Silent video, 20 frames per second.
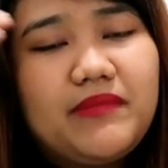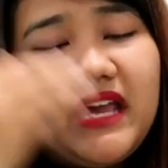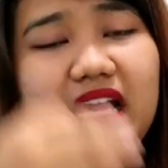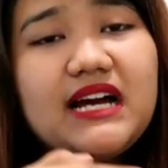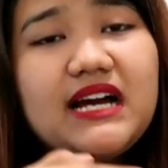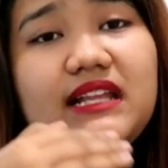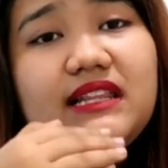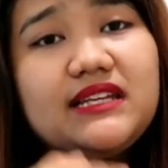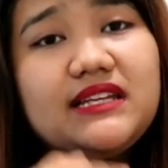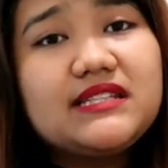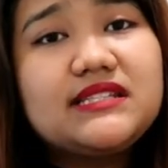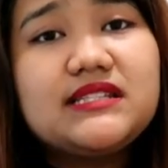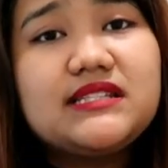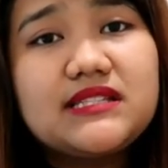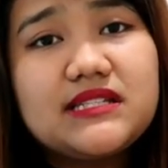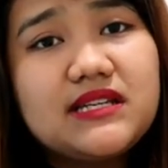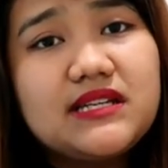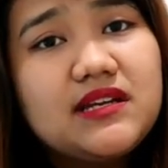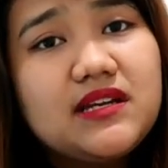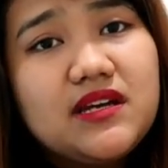Make a
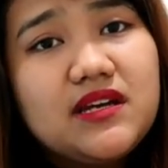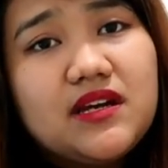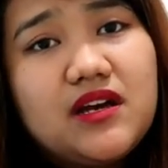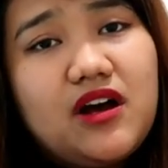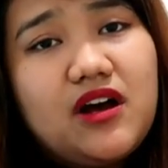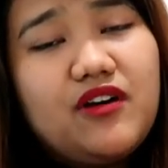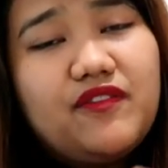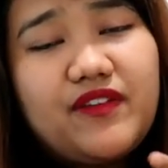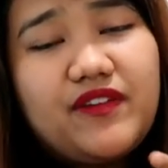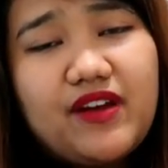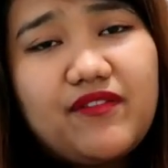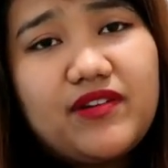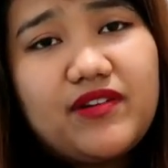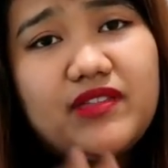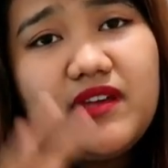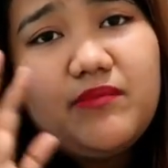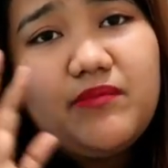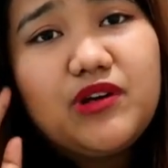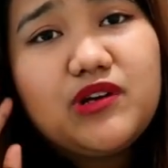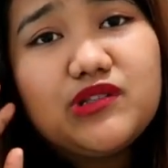list of
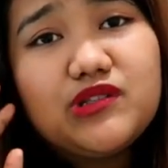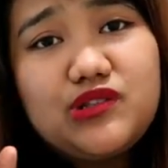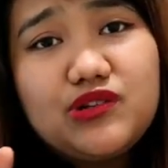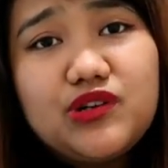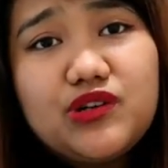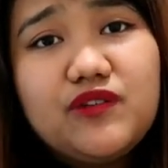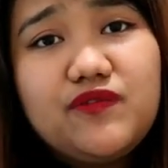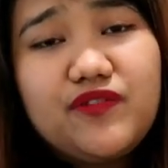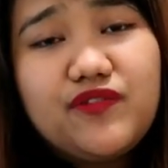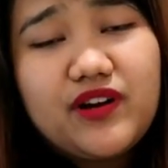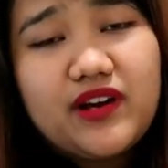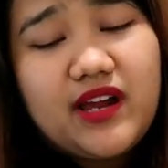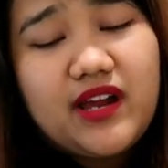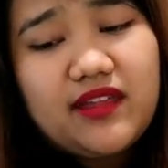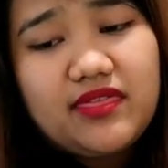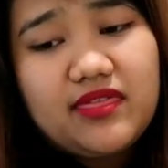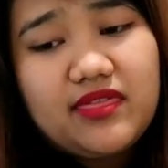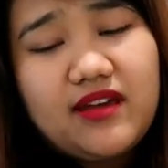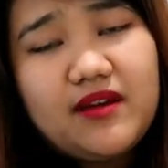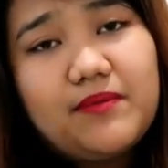everything because you could
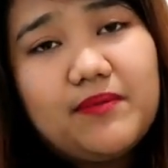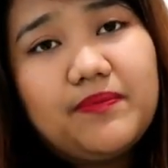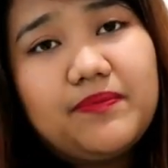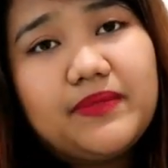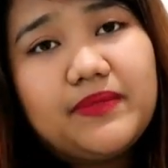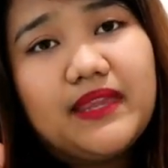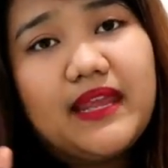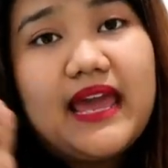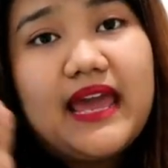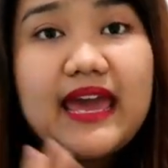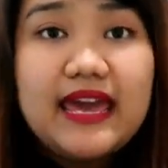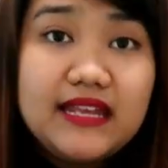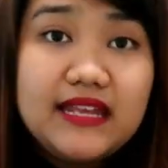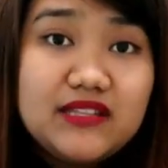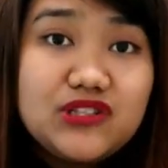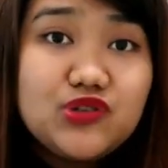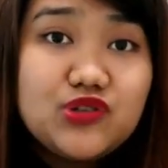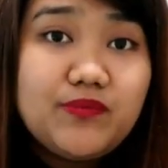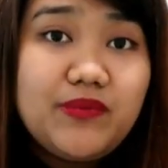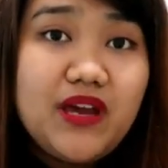forget them.
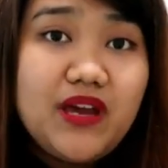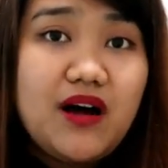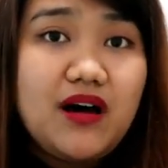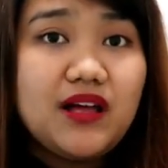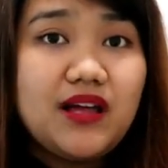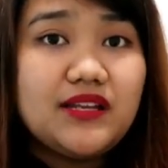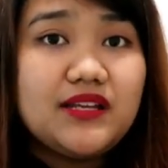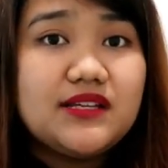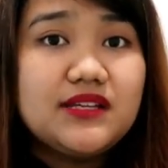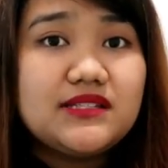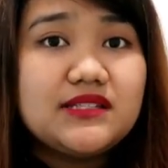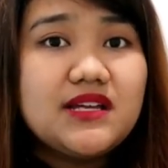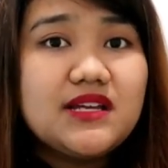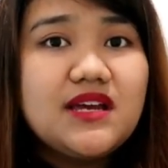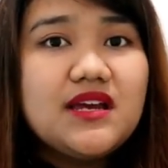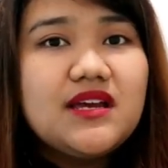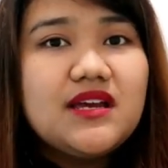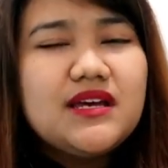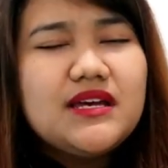And to be honest,